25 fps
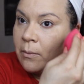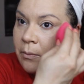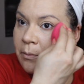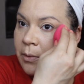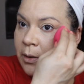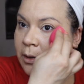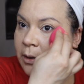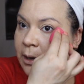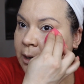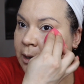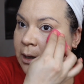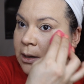
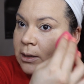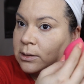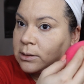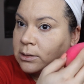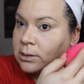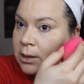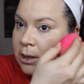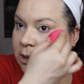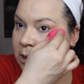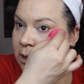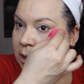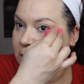but like I
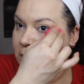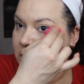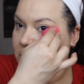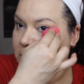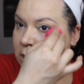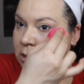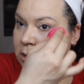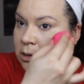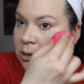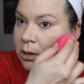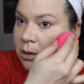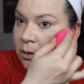said, it
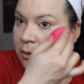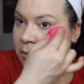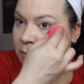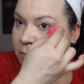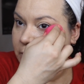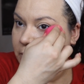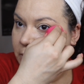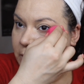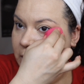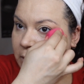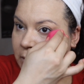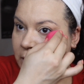is
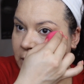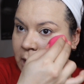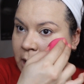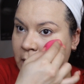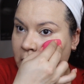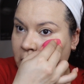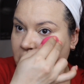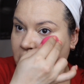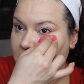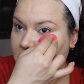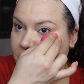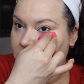very
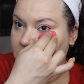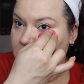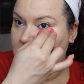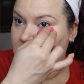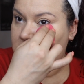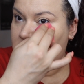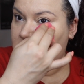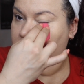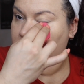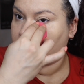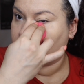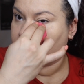high
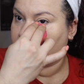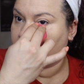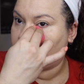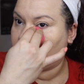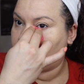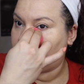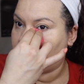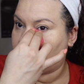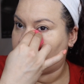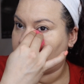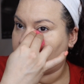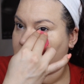coverage. So if you
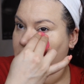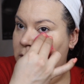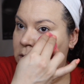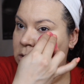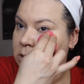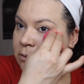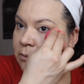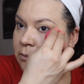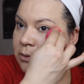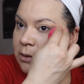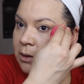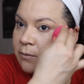don't want
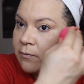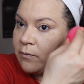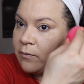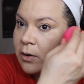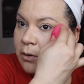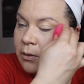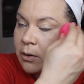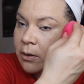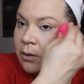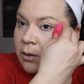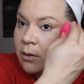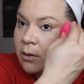something
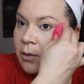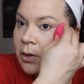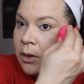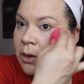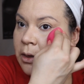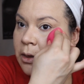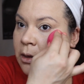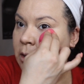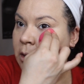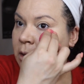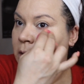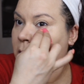very
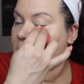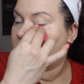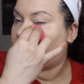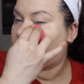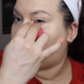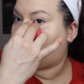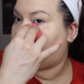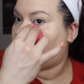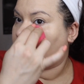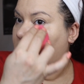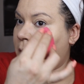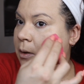
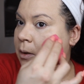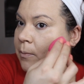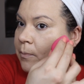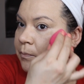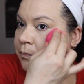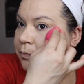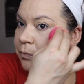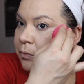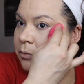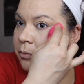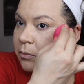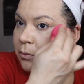
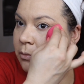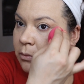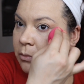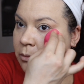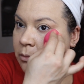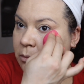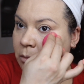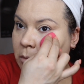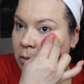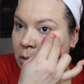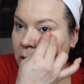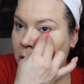
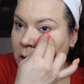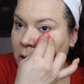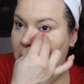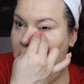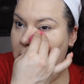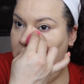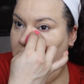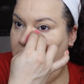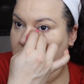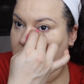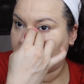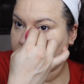
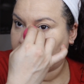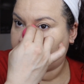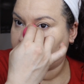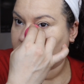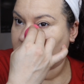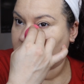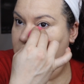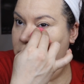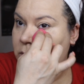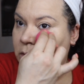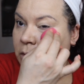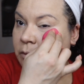high
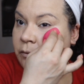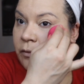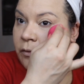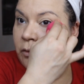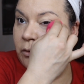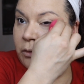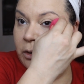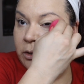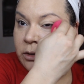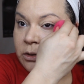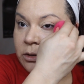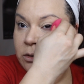coverage, if
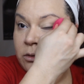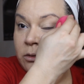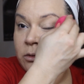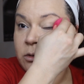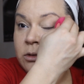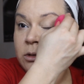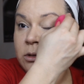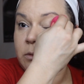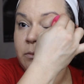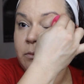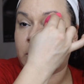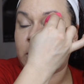you want to go
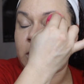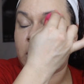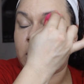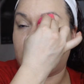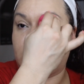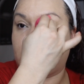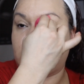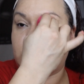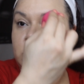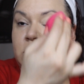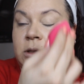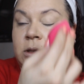
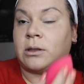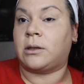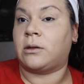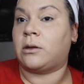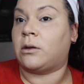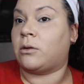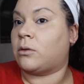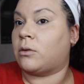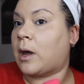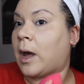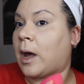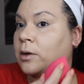something just
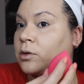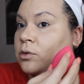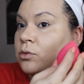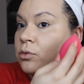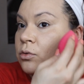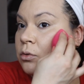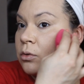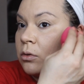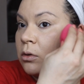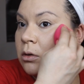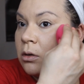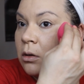
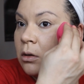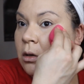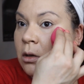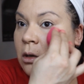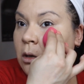natural,